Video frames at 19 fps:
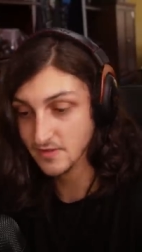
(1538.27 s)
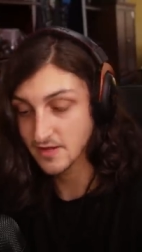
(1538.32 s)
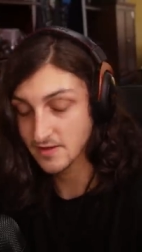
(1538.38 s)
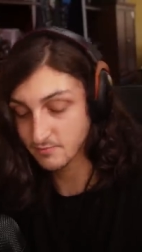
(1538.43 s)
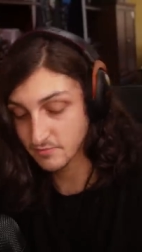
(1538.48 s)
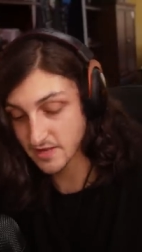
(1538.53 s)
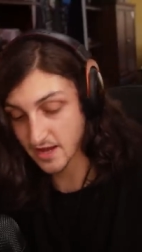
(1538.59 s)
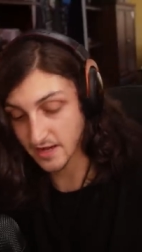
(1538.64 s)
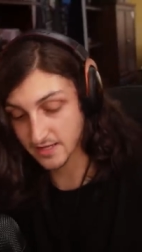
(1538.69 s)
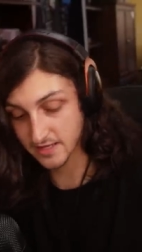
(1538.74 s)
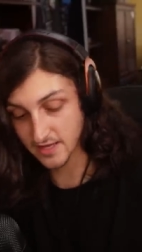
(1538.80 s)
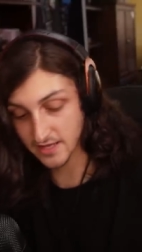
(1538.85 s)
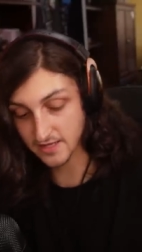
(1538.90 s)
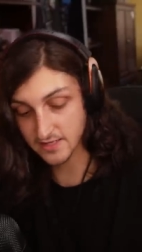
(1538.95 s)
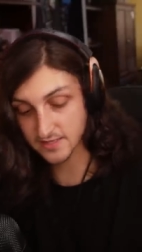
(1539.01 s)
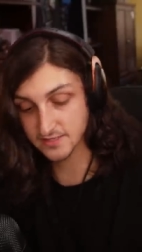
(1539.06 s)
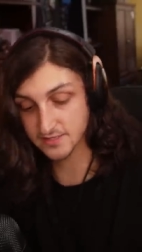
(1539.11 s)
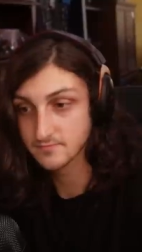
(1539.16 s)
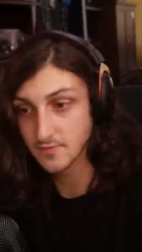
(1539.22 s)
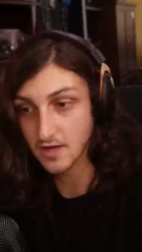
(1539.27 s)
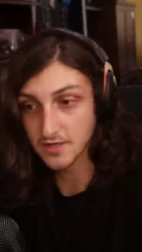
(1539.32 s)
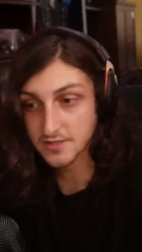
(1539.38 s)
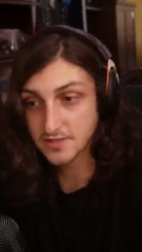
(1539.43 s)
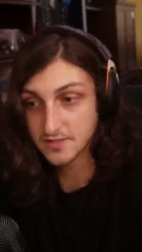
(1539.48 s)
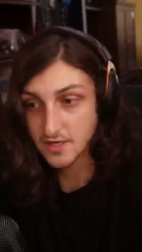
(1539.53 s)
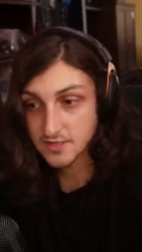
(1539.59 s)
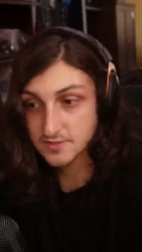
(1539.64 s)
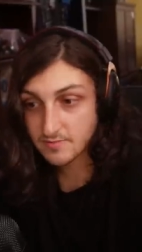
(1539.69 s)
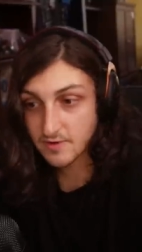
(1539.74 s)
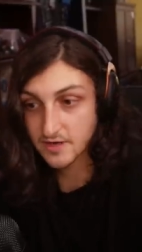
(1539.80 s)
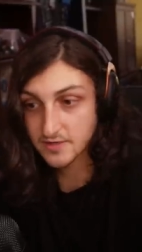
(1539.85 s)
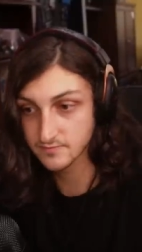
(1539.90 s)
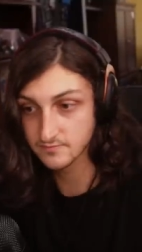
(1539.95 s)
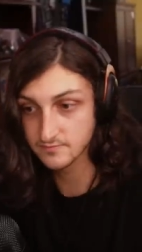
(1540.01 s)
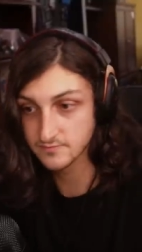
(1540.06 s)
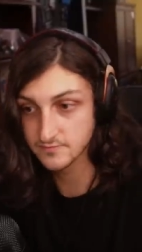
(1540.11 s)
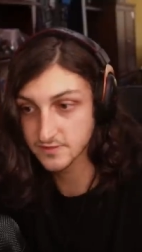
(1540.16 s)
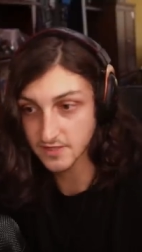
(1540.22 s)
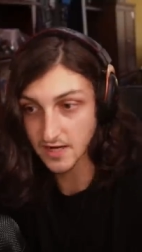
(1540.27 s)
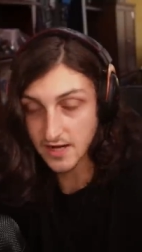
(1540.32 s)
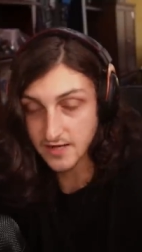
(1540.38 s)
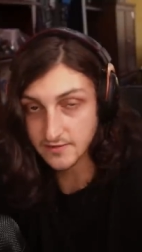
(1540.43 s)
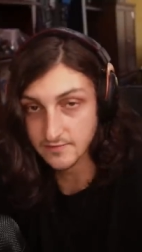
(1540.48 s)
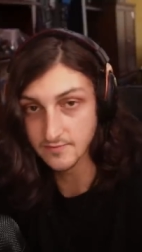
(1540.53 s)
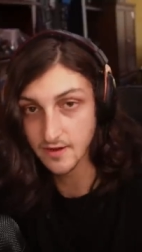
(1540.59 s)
But yeah, Kick is a suspect site.